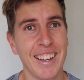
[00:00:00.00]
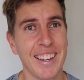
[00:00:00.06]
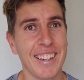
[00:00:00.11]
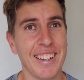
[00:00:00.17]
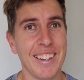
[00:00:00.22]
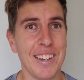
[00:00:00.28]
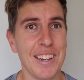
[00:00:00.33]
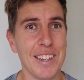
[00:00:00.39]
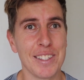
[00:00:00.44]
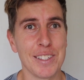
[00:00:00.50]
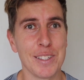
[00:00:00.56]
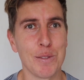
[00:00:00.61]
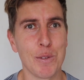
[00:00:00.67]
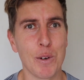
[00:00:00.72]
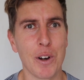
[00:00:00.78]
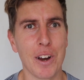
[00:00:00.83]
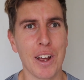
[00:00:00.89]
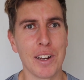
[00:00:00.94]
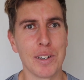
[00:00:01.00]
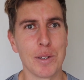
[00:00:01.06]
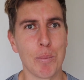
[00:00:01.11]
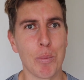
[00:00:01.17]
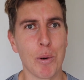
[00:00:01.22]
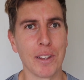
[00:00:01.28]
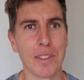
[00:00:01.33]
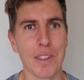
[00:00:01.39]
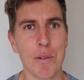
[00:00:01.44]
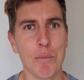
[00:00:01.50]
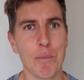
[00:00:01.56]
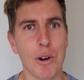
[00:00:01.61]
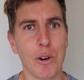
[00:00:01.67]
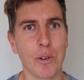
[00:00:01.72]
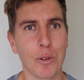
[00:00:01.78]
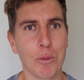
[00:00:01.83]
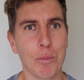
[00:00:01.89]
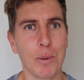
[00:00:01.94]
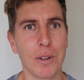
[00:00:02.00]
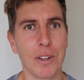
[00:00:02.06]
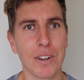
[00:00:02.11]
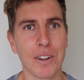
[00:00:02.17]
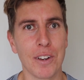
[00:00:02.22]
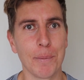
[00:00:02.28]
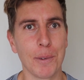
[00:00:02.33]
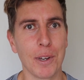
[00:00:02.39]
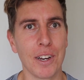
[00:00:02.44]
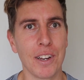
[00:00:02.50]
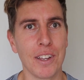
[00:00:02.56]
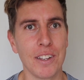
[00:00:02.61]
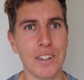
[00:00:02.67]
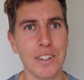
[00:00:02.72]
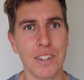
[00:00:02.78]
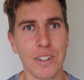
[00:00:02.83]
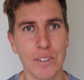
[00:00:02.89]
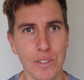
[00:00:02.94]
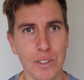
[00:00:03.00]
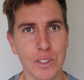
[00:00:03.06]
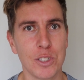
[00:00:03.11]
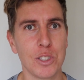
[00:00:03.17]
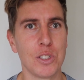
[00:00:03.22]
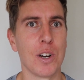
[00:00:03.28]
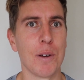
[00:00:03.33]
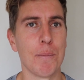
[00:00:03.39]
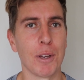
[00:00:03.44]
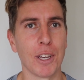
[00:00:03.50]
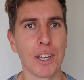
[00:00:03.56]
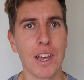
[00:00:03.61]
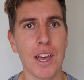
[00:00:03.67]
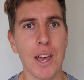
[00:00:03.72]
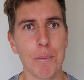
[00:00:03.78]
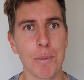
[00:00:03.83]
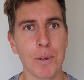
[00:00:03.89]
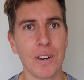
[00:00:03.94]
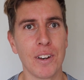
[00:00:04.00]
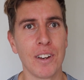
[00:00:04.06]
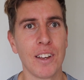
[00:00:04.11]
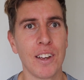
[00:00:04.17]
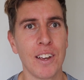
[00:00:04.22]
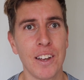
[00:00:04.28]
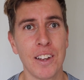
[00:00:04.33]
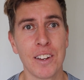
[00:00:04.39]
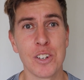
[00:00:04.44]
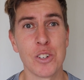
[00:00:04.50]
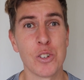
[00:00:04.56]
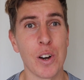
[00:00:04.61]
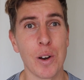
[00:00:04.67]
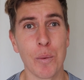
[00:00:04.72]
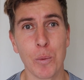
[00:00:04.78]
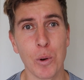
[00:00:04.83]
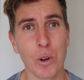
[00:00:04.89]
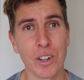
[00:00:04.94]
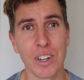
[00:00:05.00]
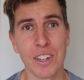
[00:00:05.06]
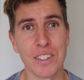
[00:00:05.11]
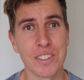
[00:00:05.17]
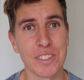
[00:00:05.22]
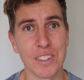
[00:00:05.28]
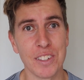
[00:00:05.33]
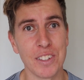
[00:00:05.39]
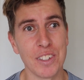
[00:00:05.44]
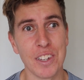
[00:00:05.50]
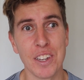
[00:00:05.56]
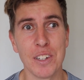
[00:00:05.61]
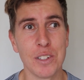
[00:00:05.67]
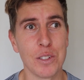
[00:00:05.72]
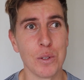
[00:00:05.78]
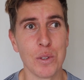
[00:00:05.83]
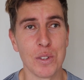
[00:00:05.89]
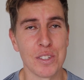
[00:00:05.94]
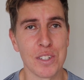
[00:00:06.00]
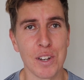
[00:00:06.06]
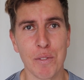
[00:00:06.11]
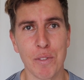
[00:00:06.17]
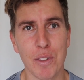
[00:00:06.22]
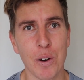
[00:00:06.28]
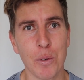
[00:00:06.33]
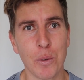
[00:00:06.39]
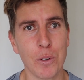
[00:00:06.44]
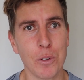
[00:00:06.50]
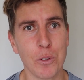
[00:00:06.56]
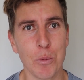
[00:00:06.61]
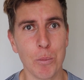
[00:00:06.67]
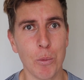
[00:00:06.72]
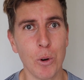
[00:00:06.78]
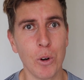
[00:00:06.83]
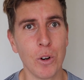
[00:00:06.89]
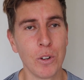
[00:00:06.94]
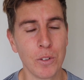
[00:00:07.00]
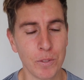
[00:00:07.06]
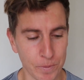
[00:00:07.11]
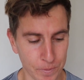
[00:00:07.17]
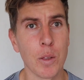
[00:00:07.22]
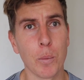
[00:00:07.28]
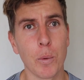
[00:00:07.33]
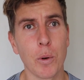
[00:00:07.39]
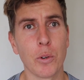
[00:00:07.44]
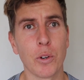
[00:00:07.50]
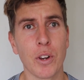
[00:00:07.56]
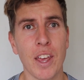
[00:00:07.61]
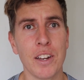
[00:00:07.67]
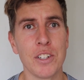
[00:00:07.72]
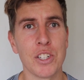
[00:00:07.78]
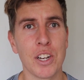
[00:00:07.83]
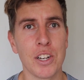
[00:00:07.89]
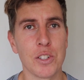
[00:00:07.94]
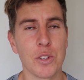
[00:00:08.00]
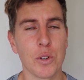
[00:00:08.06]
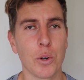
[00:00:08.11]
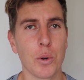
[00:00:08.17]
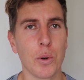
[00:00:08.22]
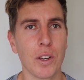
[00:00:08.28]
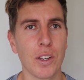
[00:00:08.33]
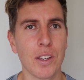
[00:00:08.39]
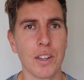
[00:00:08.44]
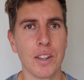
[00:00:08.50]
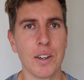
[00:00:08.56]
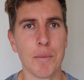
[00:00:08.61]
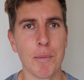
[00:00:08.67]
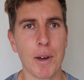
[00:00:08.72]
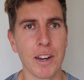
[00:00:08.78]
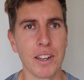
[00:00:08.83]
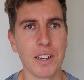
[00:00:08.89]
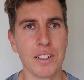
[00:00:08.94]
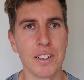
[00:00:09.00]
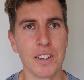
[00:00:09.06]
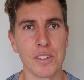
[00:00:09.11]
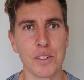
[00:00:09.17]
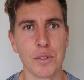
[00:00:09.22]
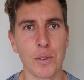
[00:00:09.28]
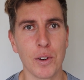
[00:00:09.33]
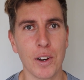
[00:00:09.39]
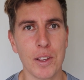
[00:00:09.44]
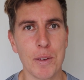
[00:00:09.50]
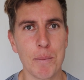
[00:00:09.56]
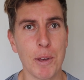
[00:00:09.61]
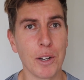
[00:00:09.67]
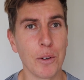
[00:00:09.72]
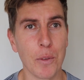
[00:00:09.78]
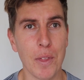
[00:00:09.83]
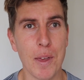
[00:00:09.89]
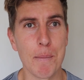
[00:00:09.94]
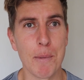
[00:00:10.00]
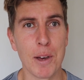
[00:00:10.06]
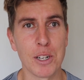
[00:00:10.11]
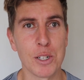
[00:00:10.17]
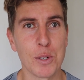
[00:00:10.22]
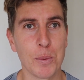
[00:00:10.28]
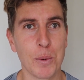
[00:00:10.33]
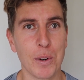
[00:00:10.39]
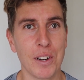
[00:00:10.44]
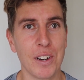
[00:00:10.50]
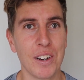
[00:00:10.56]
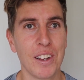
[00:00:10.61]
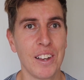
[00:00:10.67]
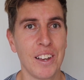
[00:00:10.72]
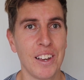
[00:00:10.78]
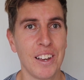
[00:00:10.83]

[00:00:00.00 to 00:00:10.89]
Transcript: And yes, it's very hard to break that mold, but I'm going to endeavour to try and make it happen, to try and work less and do the stuff that I want to do more. The world can change so quick, and money doesn't really mean all that much when